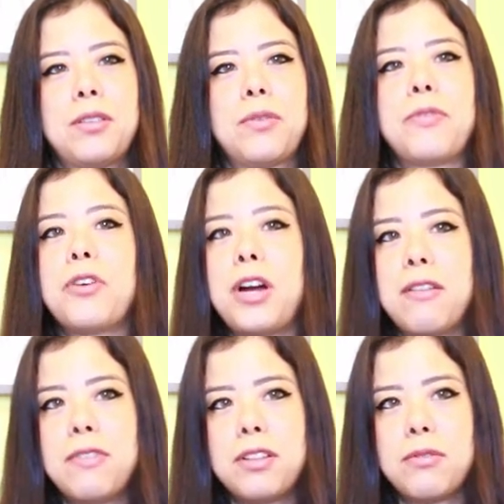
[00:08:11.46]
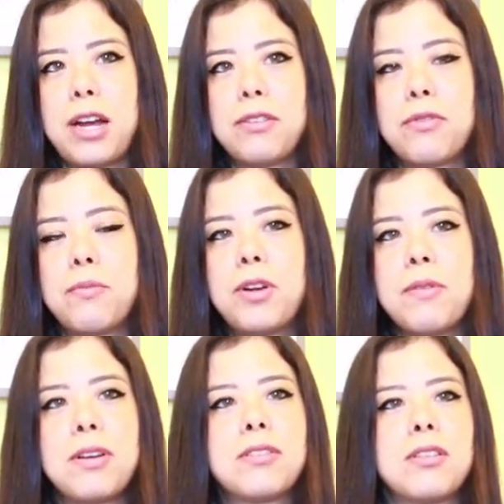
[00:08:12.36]
So, for having the right for
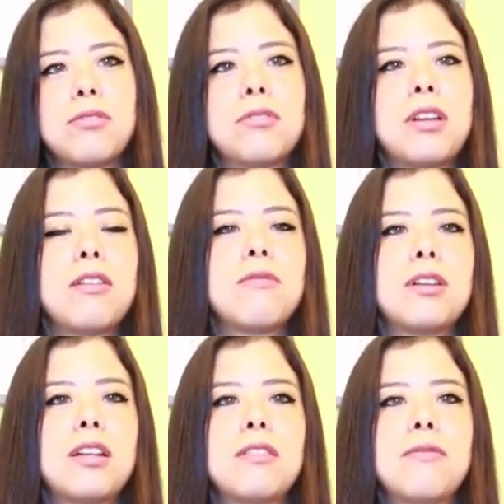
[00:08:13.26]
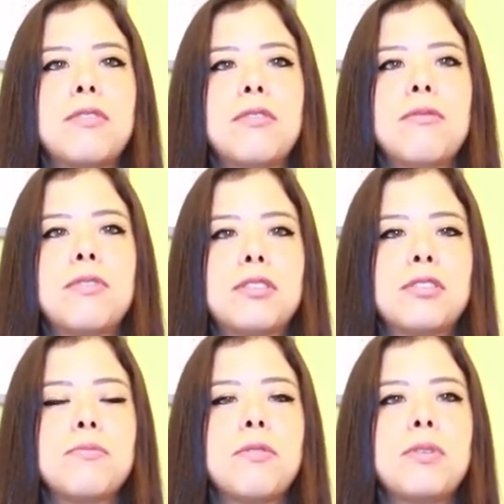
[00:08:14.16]
bring my son to Taiwan, at the very
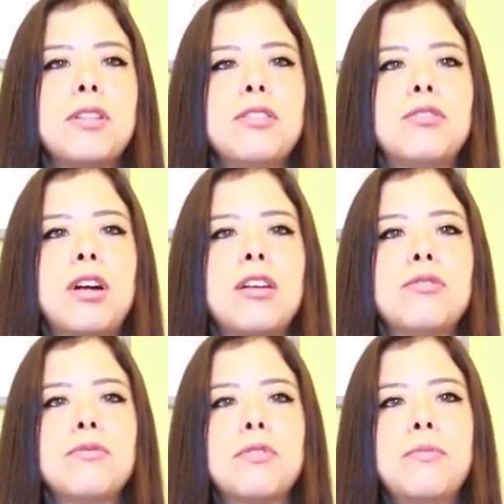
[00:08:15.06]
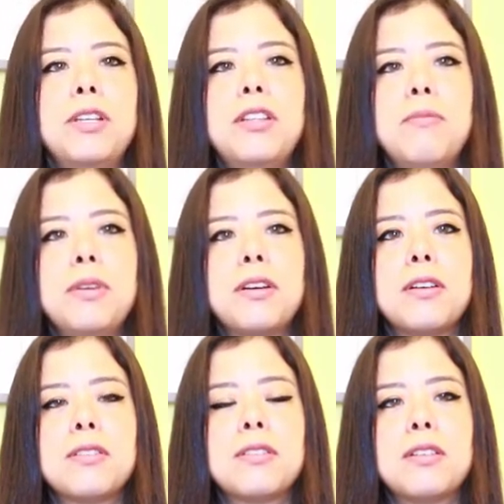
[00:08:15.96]
first moment, he tried to forbid it
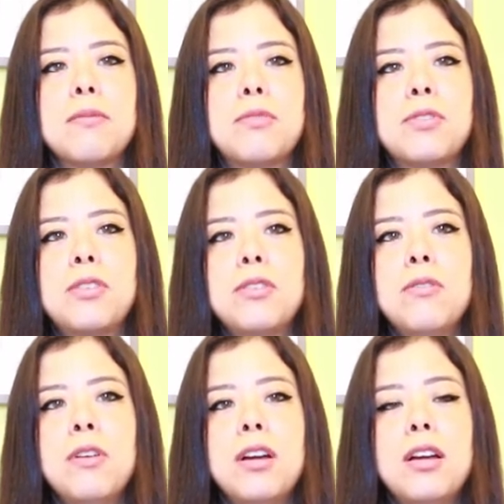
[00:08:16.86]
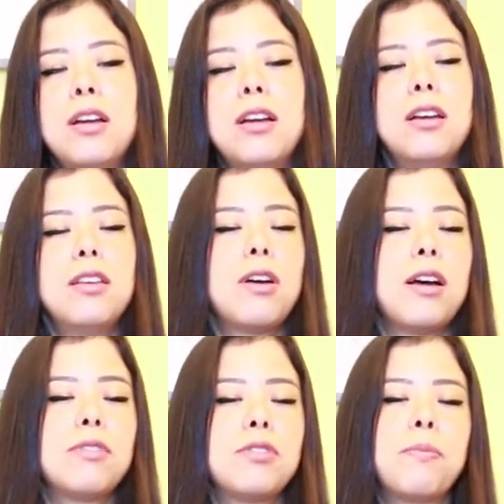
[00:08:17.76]
because in Brazil, you
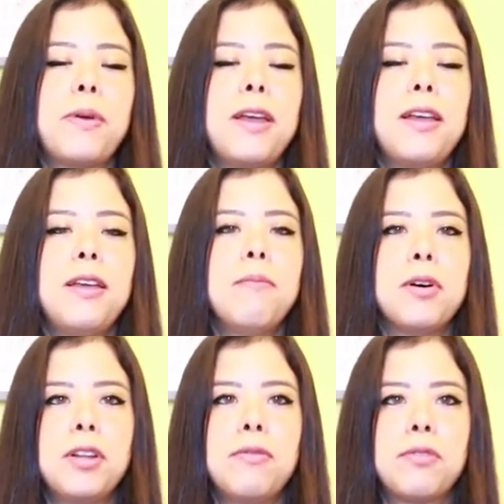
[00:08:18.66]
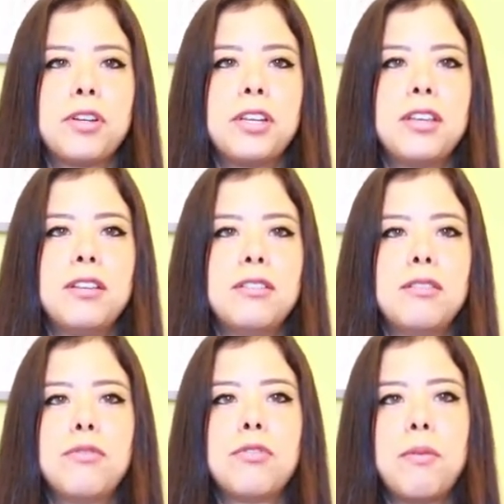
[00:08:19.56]
have to pay money for the
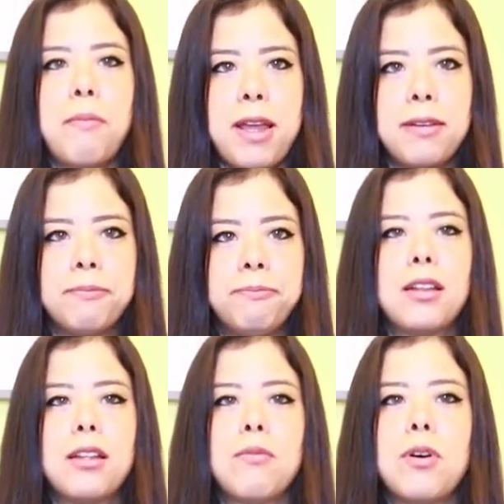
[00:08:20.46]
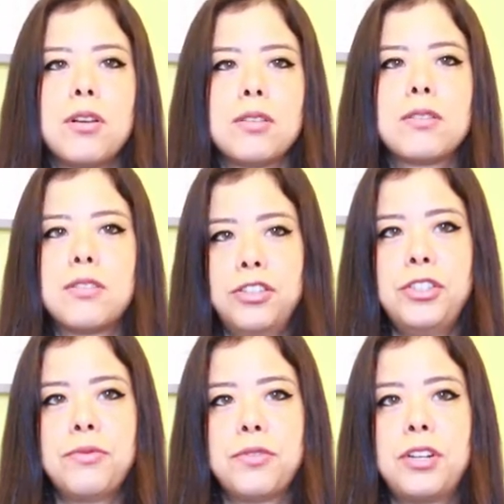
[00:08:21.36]
kids if you're a man. And I was
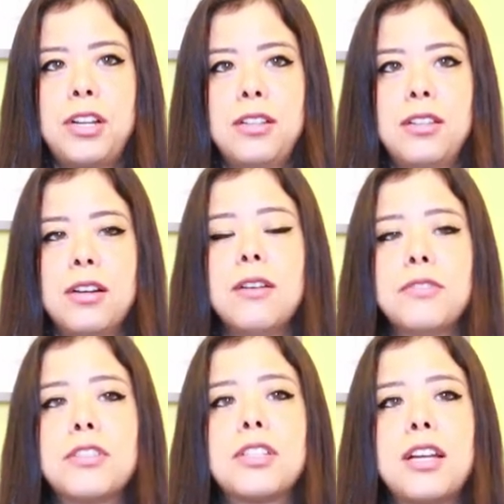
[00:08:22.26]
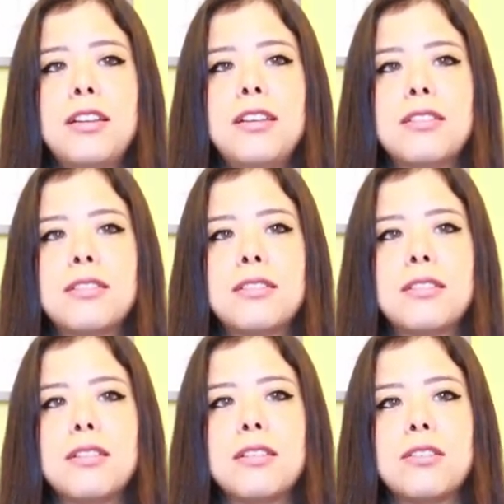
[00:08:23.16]
searching for that after 10
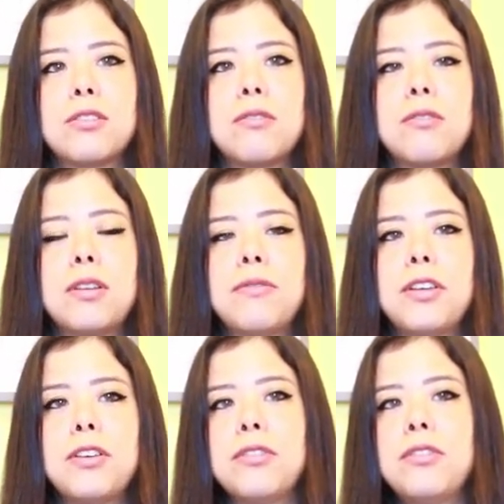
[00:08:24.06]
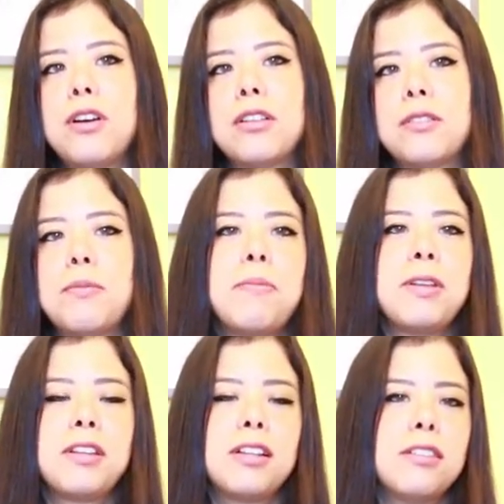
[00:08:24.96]
years so if he could not, my
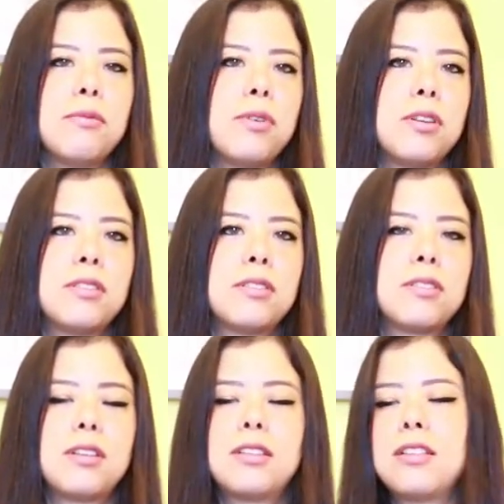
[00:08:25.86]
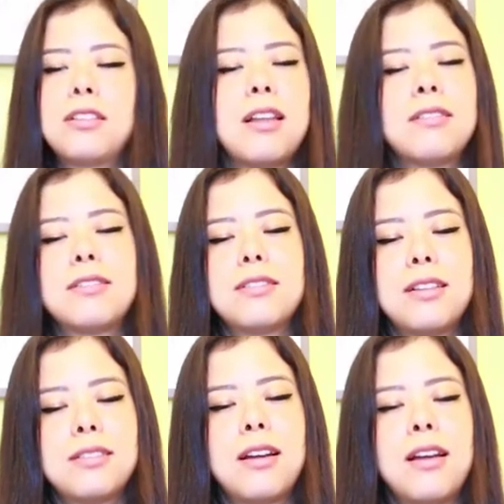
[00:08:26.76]
mentality was at that, at
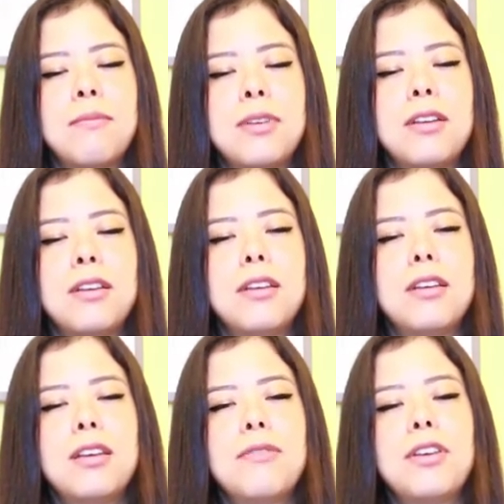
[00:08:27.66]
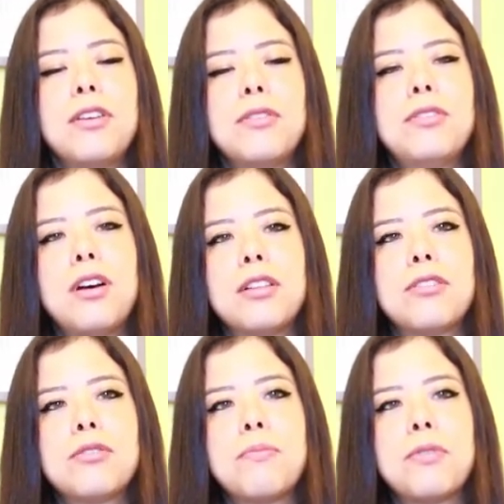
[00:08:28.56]
that time, if he could not
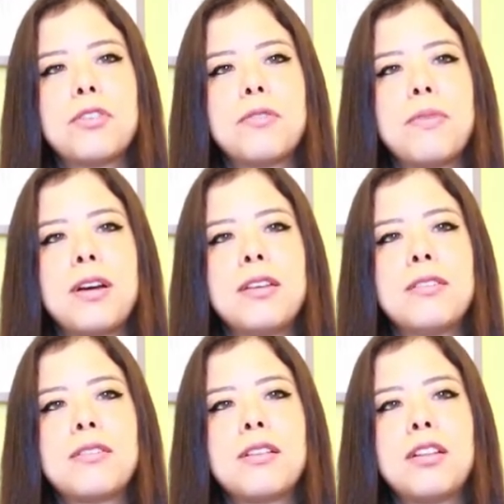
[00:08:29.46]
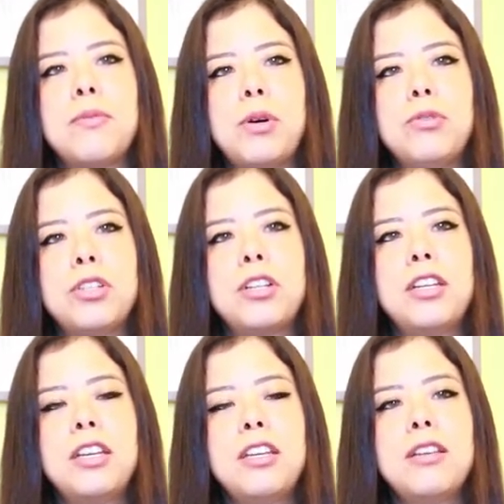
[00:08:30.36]
support my son
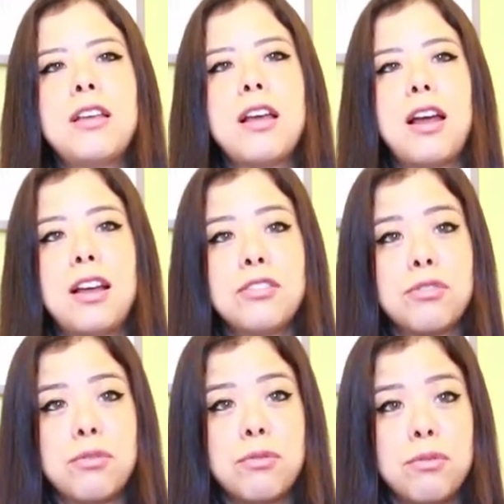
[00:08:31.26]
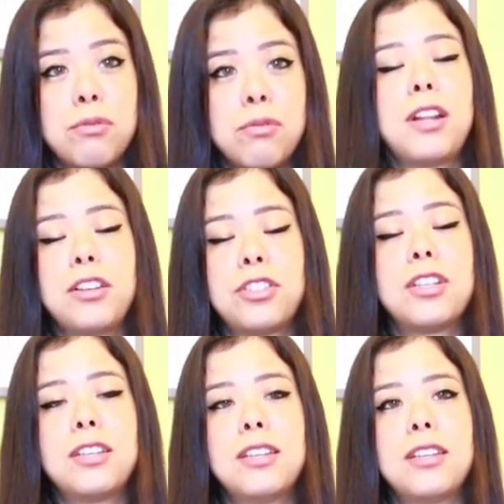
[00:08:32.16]
emotionally, he has to do
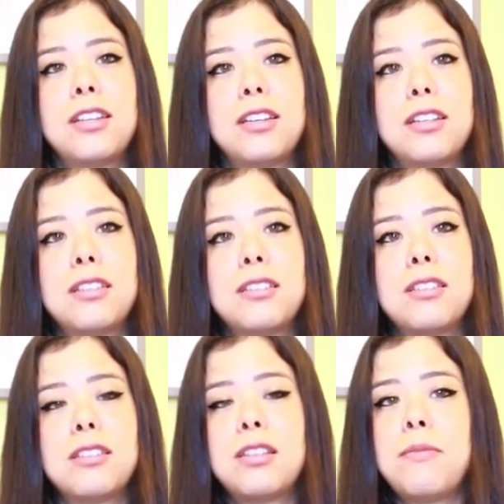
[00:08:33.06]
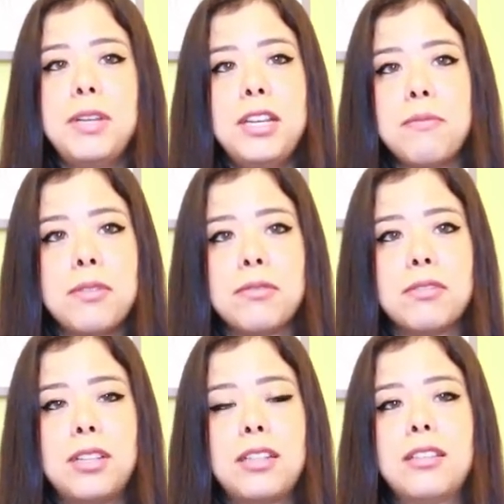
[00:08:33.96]
financially. This is the
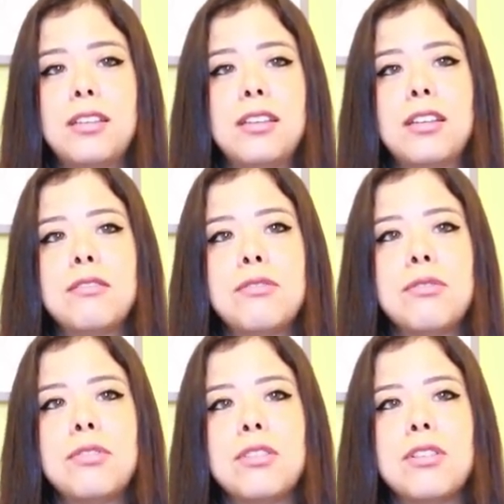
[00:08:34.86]
minimum that he can do.